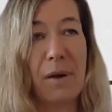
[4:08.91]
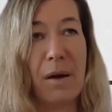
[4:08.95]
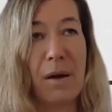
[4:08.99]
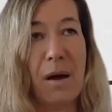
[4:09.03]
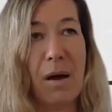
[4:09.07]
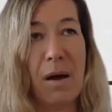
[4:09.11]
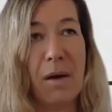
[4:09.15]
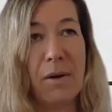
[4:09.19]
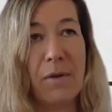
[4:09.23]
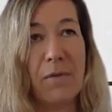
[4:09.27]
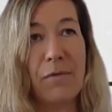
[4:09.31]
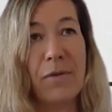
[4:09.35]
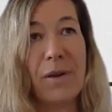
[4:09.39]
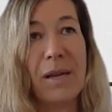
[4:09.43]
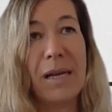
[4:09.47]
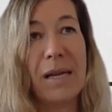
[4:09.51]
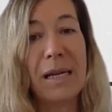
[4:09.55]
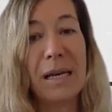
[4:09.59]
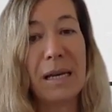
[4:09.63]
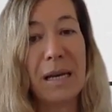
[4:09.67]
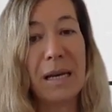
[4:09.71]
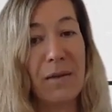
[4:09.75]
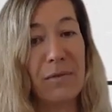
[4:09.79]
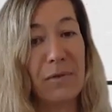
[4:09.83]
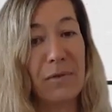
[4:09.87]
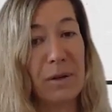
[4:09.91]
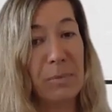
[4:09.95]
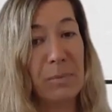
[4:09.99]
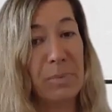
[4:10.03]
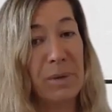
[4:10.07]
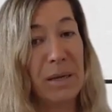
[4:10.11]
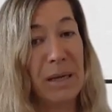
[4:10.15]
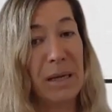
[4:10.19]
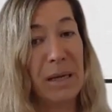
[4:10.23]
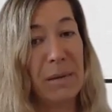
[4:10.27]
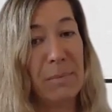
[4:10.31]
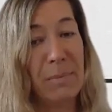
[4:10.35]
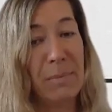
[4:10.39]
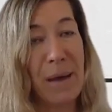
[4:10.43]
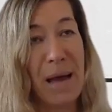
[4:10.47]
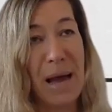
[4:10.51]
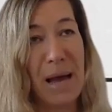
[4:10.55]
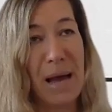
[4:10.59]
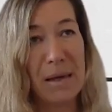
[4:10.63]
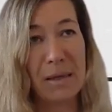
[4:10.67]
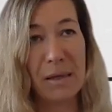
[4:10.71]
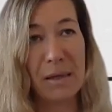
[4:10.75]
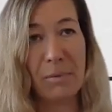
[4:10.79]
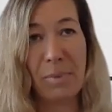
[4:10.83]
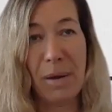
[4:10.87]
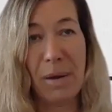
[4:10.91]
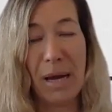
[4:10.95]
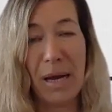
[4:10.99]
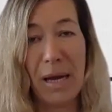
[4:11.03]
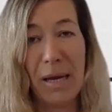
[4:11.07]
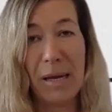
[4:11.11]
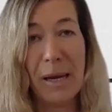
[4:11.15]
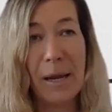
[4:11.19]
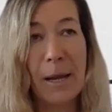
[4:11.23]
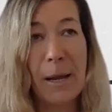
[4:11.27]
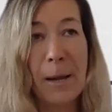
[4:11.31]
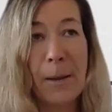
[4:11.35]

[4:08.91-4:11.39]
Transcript: on a feeling level, be impacted by it.